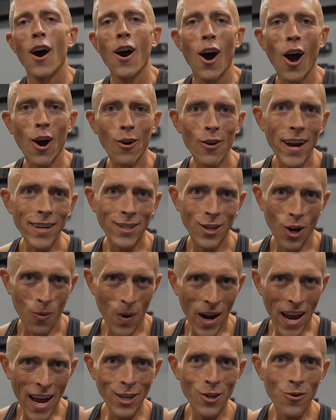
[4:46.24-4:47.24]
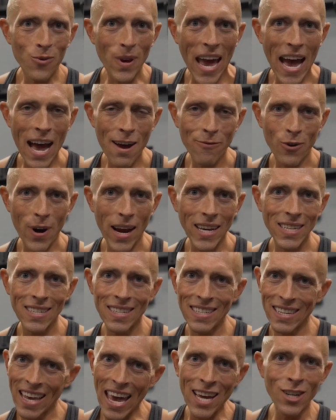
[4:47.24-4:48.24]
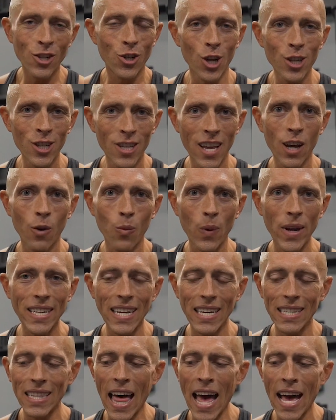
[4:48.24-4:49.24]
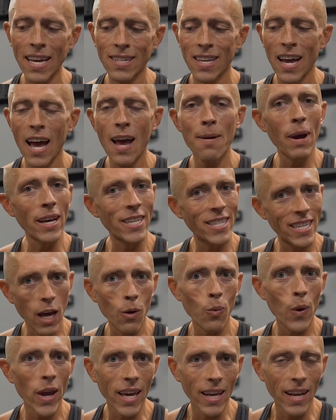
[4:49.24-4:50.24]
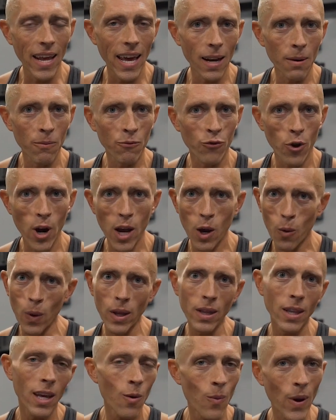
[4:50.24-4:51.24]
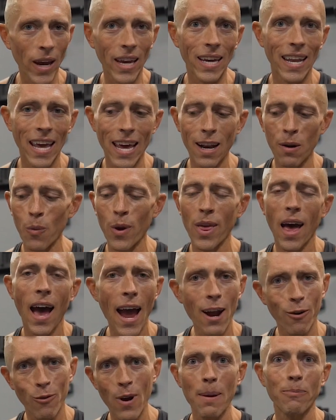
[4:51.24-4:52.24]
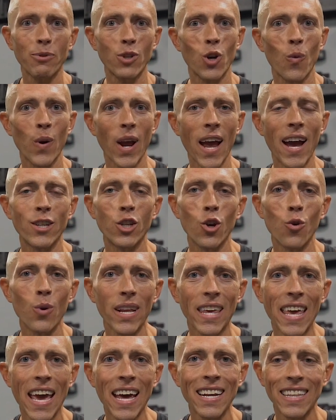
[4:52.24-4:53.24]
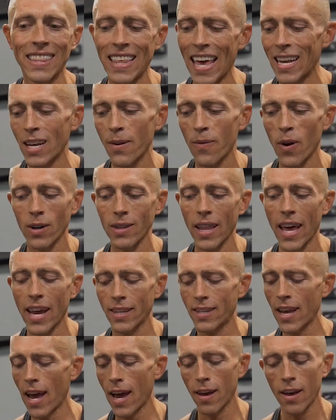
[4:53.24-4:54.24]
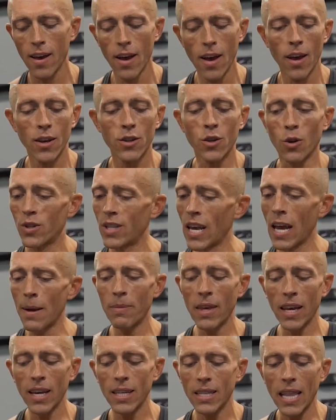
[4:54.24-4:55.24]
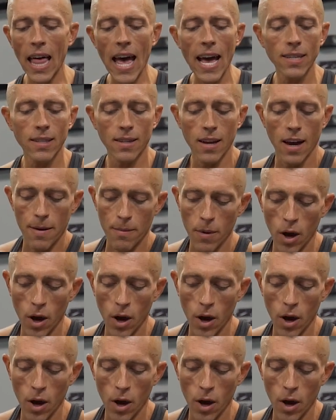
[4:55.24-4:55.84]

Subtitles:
All right, so we're gonna do calf raises again, just like we did last time. I said we could hit them frequently, we could hit them with high reps, so we're gonna do it again at the end of our leg day. So same thing as last time.